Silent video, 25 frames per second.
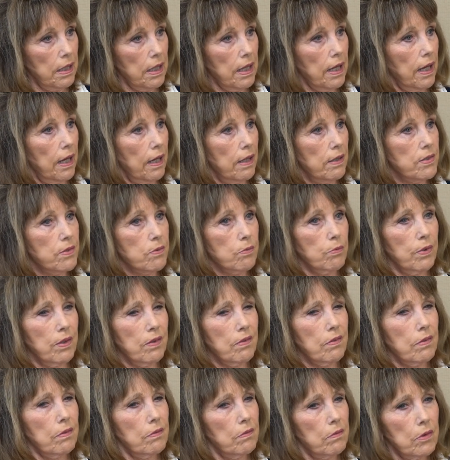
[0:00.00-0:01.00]
and
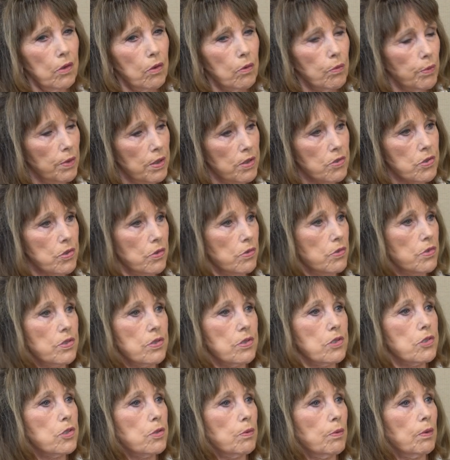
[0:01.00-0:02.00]
with no
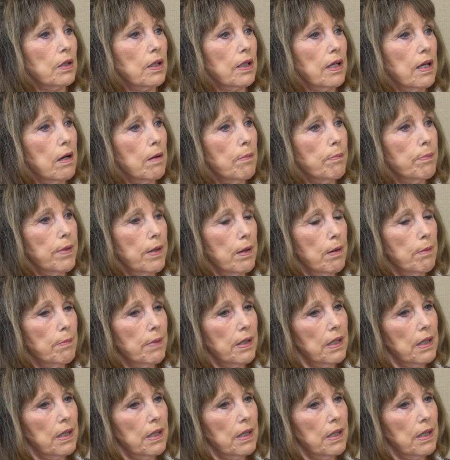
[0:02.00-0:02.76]
resources to really help them.